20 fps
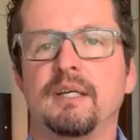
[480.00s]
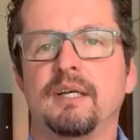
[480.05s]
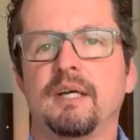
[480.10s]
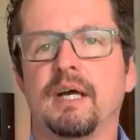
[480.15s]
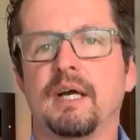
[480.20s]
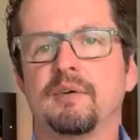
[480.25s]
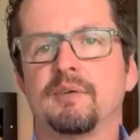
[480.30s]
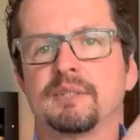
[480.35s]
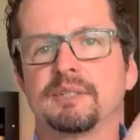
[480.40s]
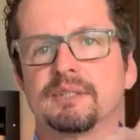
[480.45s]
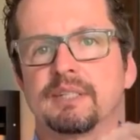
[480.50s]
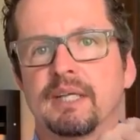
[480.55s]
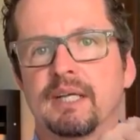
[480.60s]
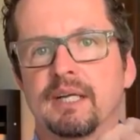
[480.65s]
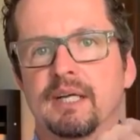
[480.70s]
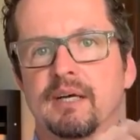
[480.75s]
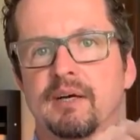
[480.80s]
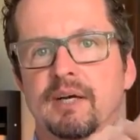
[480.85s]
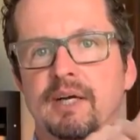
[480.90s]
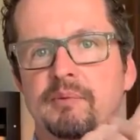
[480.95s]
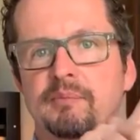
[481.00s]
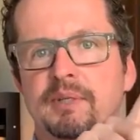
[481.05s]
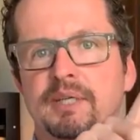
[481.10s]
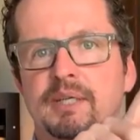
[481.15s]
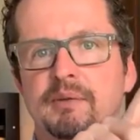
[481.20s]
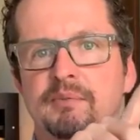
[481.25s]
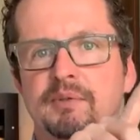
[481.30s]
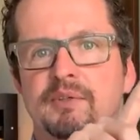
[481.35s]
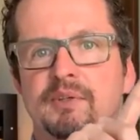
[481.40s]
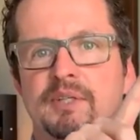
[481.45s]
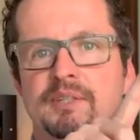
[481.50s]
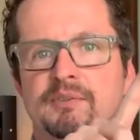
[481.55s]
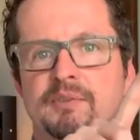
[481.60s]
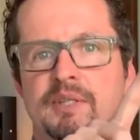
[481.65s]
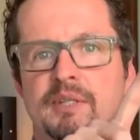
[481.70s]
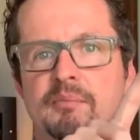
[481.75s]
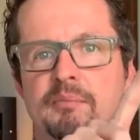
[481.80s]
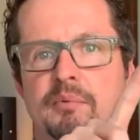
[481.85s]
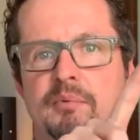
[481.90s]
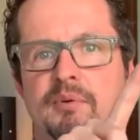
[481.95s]
I would say, all right, I'm gonna come across with
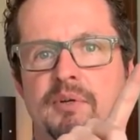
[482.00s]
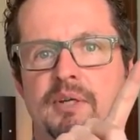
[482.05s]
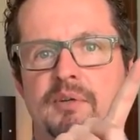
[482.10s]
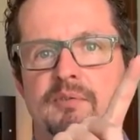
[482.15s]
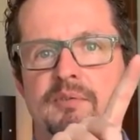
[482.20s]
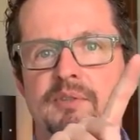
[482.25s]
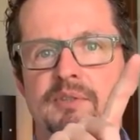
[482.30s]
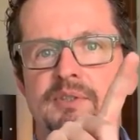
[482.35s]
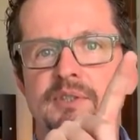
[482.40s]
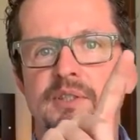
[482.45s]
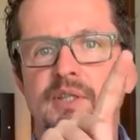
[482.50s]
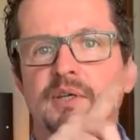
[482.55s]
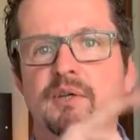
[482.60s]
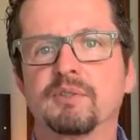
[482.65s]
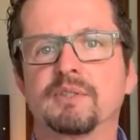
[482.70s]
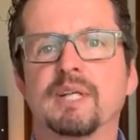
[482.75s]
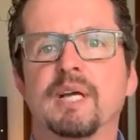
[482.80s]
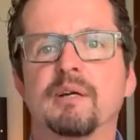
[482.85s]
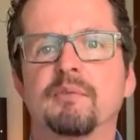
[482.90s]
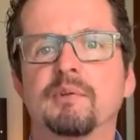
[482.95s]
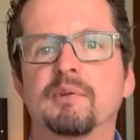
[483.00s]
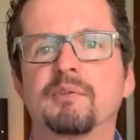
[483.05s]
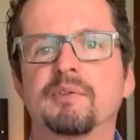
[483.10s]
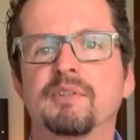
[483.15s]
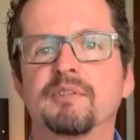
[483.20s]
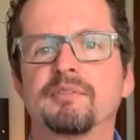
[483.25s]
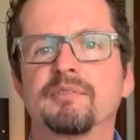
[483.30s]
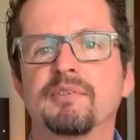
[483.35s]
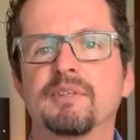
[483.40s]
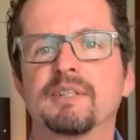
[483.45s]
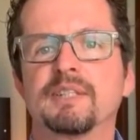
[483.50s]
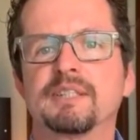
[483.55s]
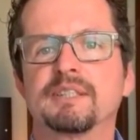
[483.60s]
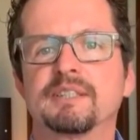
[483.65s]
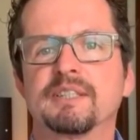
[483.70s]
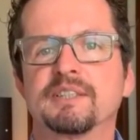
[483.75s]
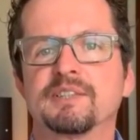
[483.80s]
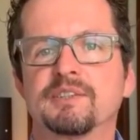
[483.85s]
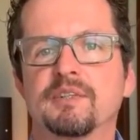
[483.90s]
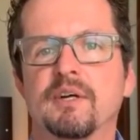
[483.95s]
that pointer real slow. Tell me when you feel this
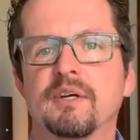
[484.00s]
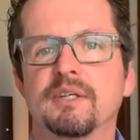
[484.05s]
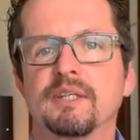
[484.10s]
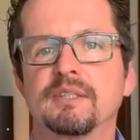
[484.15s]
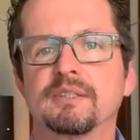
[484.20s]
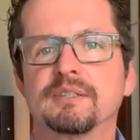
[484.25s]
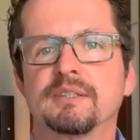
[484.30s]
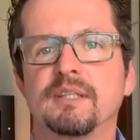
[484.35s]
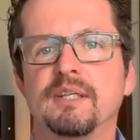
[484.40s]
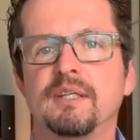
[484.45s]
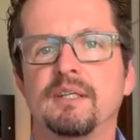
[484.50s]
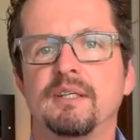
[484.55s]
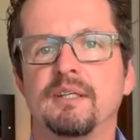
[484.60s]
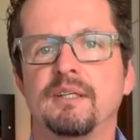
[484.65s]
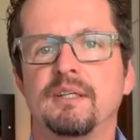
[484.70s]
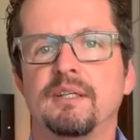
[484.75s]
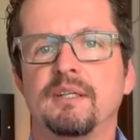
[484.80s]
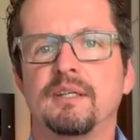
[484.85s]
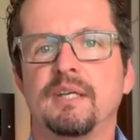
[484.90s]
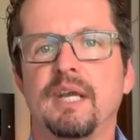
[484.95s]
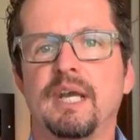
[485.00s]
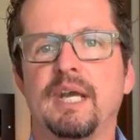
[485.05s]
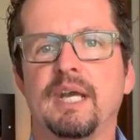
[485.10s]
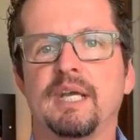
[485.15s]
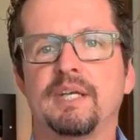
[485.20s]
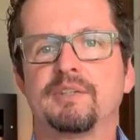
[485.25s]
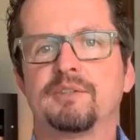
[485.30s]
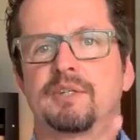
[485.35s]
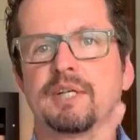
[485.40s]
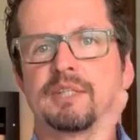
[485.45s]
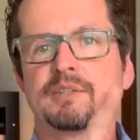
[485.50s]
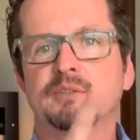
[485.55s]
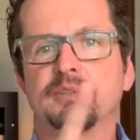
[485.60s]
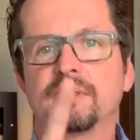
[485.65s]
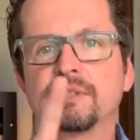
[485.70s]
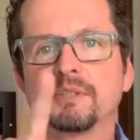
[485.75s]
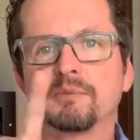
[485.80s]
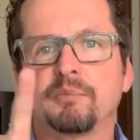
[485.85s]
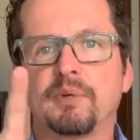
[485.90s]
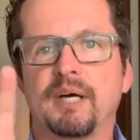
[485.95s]
the strongest. And you'll get to a
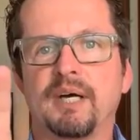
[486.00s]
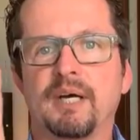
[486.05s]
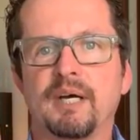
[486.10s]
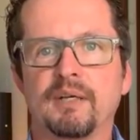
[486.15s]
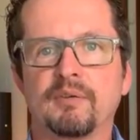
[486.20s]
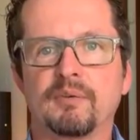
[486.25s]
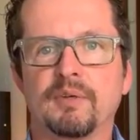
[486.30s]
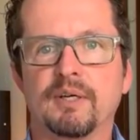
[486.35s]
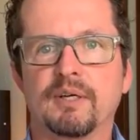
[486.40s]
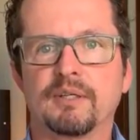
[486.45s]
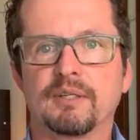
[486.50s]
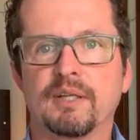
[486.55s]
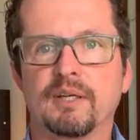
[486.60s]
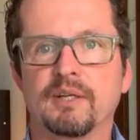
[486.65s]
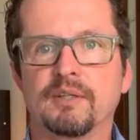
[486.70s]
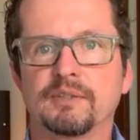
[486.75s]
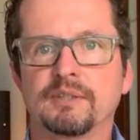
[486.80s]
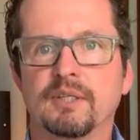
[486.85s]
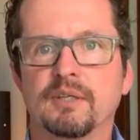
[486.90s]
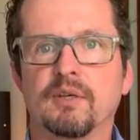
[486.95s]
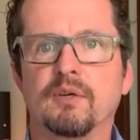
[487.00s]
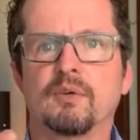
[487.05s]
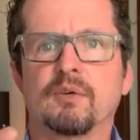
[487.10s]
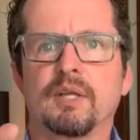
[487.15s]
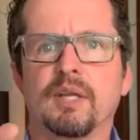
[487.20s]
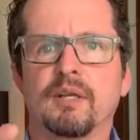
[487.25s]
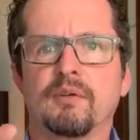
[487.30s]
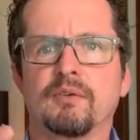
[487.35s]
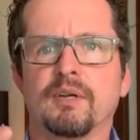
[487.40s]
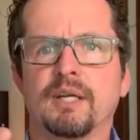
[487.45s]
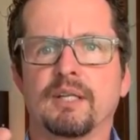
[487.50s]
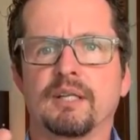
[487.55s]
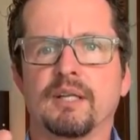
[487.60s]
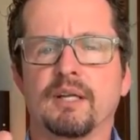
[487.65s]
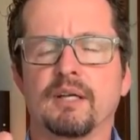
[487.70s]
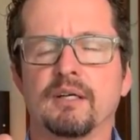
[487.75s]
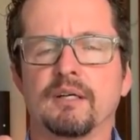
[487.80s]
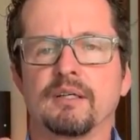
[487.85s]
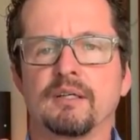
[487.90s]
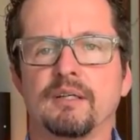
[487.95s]
spot where then all of a sudden, okay, right
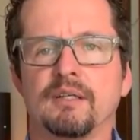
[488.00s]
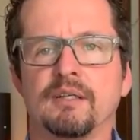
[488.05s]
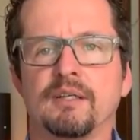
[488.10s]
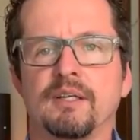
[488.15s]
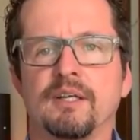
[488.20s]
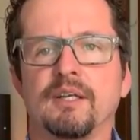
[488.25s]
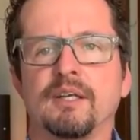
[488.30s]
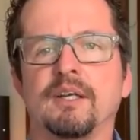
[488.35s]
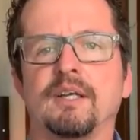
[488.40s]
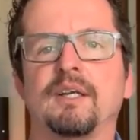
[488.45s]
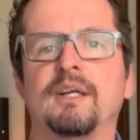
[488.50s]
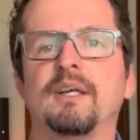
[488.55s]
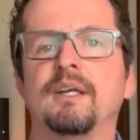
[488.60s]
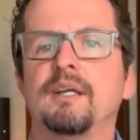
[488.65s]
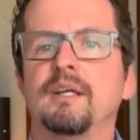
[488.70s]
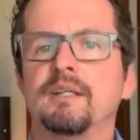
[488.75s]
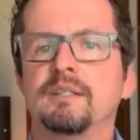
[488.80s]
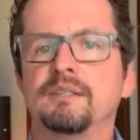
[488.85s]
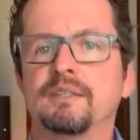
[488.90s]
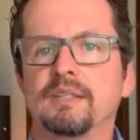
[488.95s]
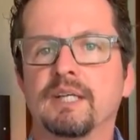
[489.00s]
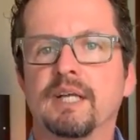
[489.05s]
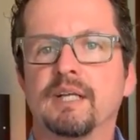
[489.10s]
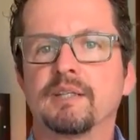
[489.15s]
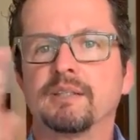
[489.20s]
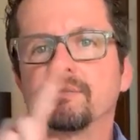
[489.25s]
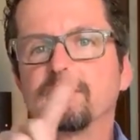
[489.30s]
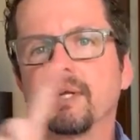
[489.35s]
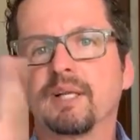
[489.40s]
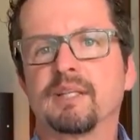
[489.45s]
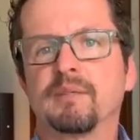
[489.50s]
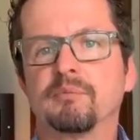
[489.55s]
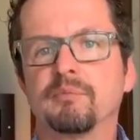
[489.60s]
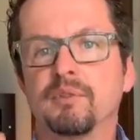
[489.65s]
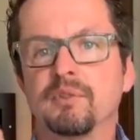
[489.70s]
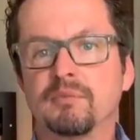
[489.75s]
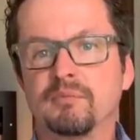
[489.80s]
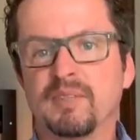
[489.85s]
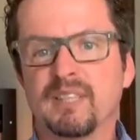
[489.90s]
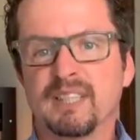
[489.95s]
there. So then rather than
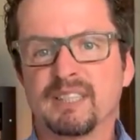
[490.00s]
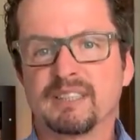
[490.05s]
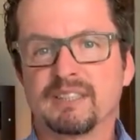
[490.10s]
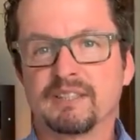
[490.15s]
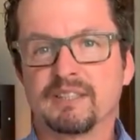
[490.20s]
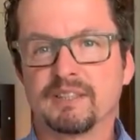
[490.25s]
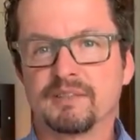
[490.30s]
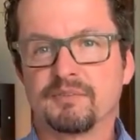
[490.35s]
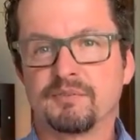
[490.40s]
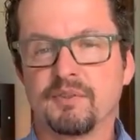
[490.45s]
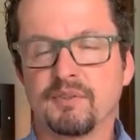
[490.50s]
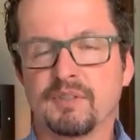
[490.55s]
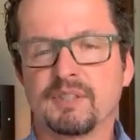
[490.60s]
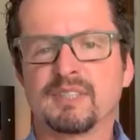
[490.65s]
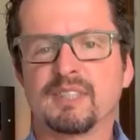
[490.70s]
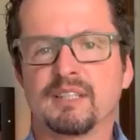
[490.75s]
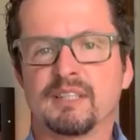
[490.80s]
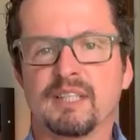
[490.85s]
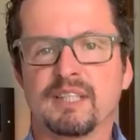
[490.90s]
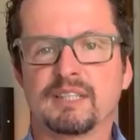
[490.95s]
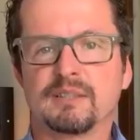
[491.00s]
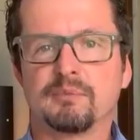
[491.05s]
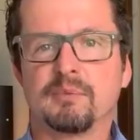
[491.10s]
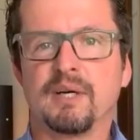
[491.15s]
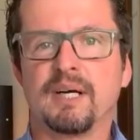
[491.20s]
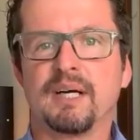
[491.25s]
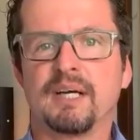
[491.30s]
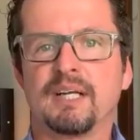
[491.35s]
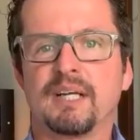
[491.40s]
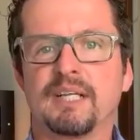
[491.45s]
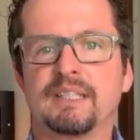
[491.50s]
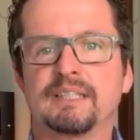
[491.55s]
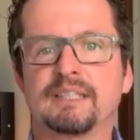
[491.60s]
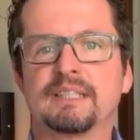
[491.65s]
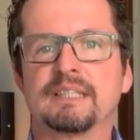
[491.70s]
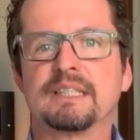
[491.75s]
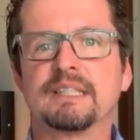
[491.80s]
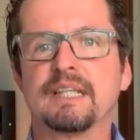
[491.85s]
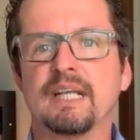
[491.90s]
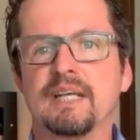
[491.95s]
movement, I said, just focus on that spot and
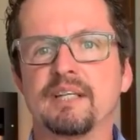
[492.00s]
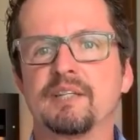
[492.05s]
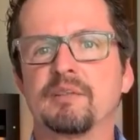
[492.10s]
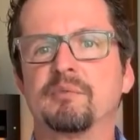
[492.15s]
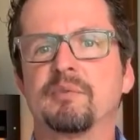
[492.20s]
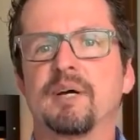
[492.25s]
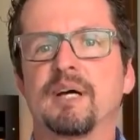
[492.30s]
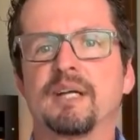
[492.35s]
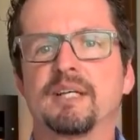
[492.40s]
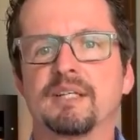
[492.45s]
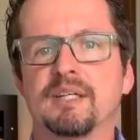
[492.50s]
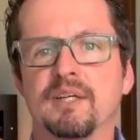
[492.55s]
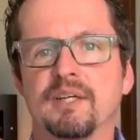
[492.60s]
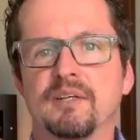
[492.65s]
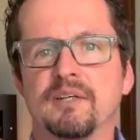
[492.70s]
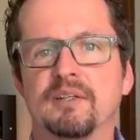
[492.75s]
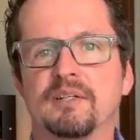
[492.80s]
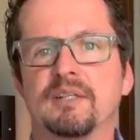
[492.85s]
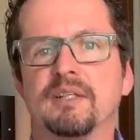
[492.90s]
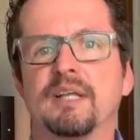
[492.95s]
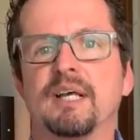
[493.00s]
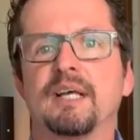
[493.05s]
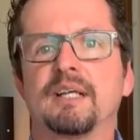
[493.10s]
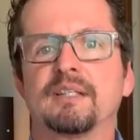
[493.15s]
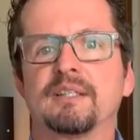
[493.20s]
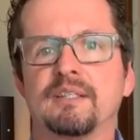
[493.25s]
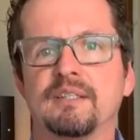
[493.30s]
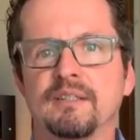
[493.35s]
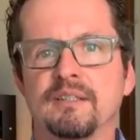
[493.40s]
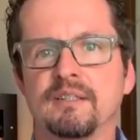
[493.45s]
just let your mind go and let